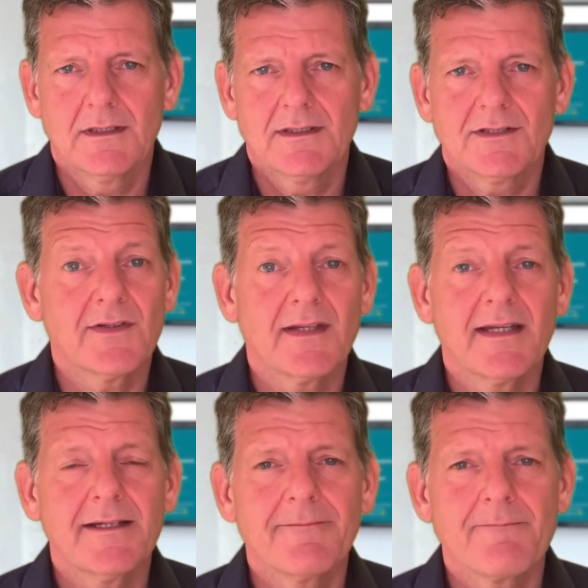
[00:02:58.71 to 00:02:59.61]
to
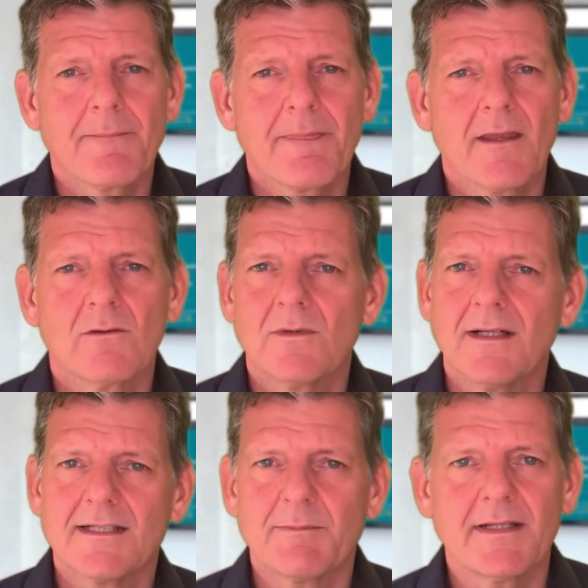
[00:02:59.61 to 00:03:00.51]
the well
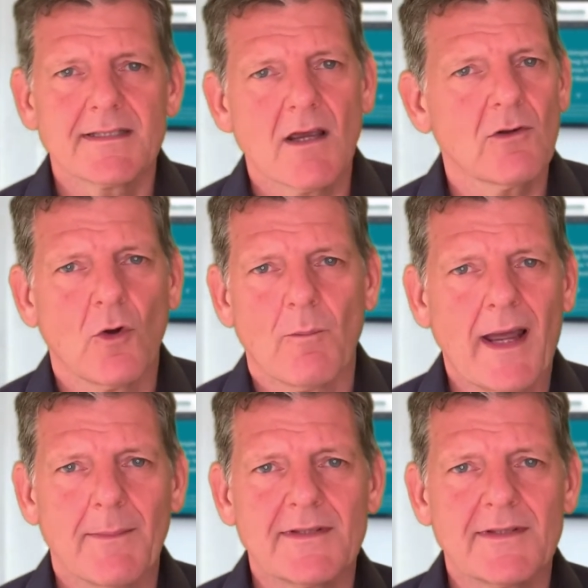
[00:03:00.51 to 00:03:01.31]
it's been so long perhaps